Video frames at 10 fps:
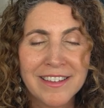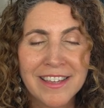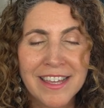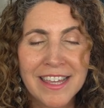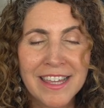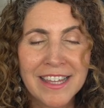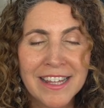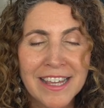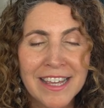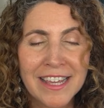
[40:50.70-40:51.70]

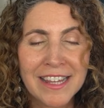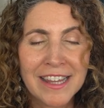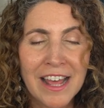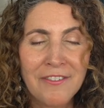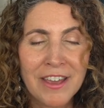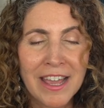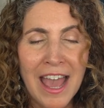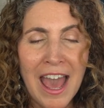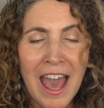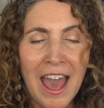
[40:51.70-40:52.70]
healing, loving
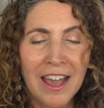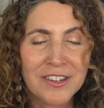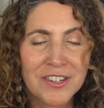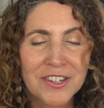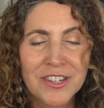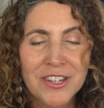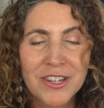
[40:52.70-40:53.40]
act.